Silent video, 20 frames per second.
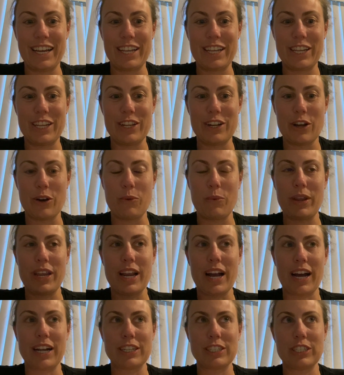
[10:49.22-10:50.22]
you know, we
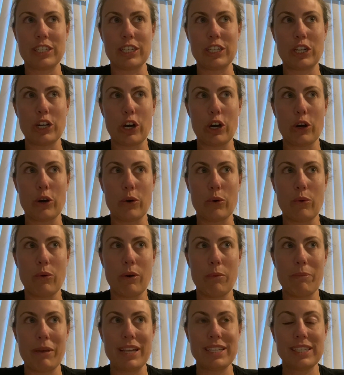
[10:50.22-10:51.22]
got to go
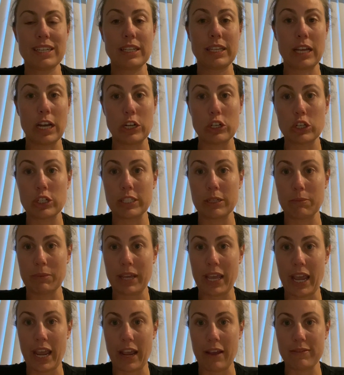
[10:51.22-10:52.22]
basically under some
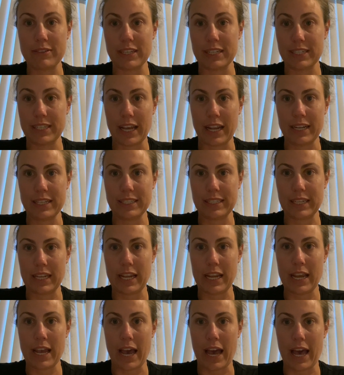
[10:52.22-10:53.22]
caves in
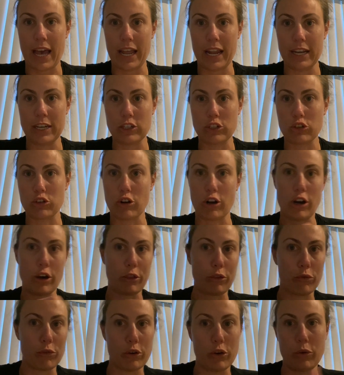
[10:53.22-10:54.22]
Tennessee and crawl
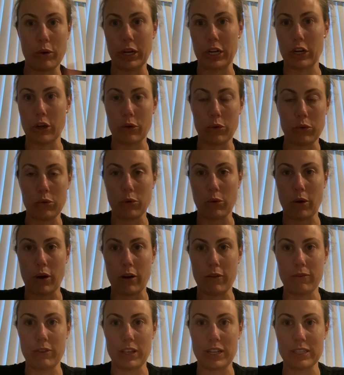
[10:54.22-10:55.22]
through and go through
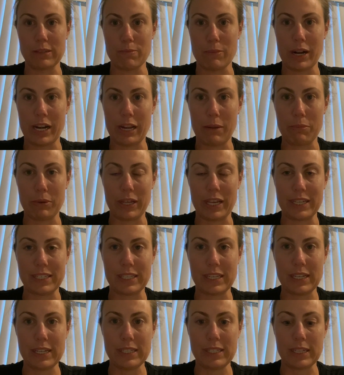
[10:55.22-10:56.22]
all these muddy
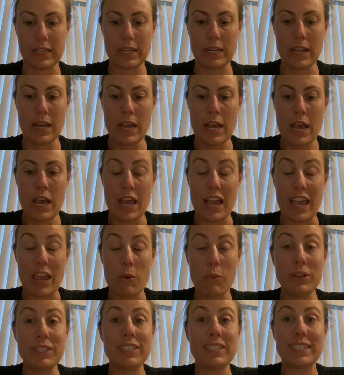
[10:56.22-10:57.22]
places. And
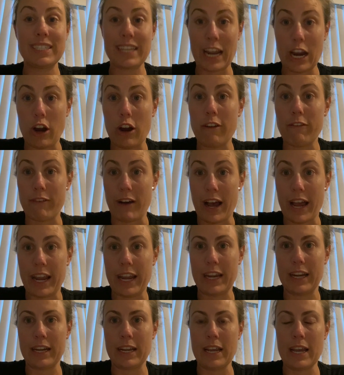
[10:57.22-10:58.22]
it was
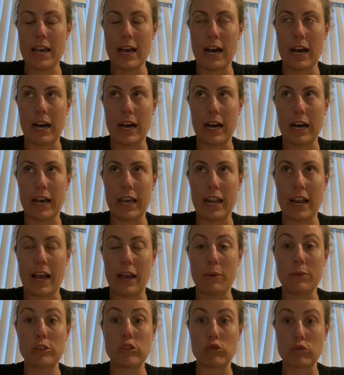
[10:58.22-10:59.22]
terrifying. And
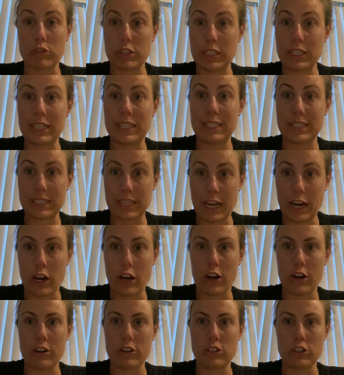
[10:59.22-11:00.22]
I was really
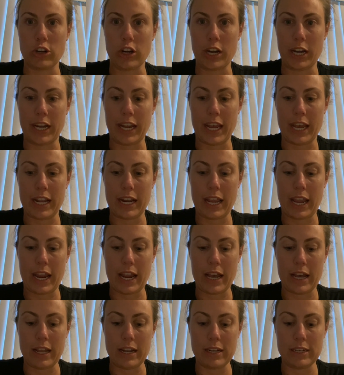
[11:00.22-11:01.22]
scared during it.
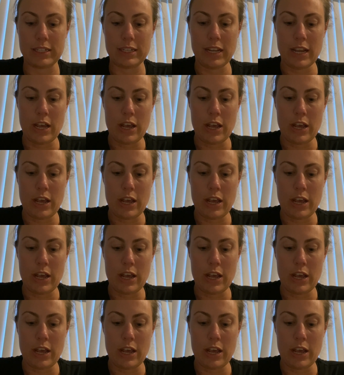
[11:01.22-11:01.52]
And,